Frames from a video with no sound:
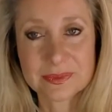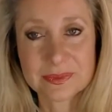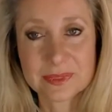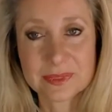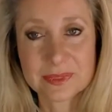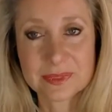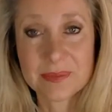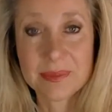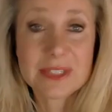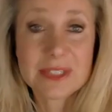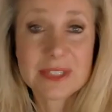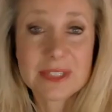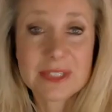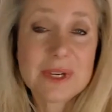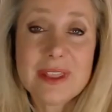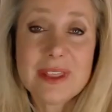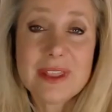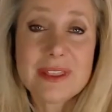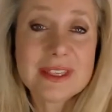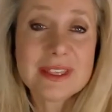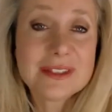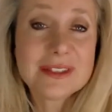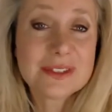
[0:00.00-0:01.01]
Because mm-hmm. one of
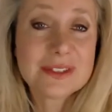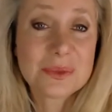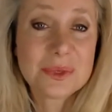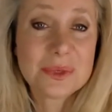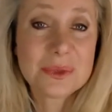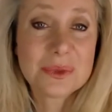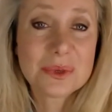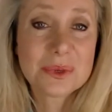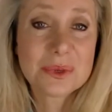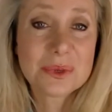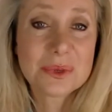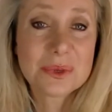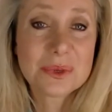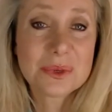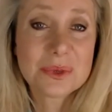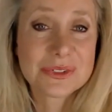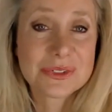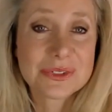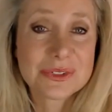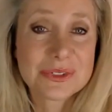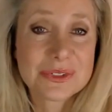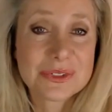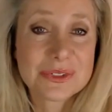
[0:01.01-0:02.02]
the things that we were
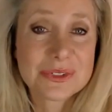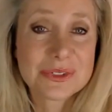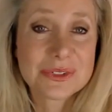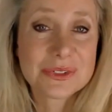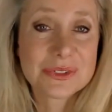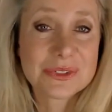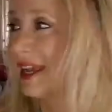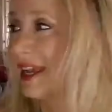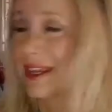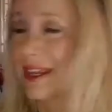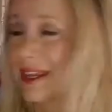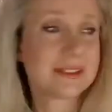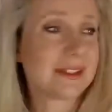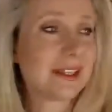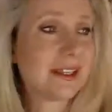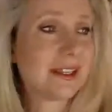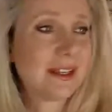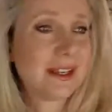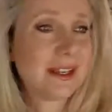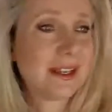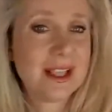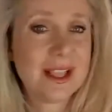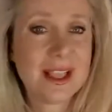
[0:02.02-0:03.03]
astonished by is
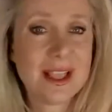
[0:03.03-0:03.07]
that,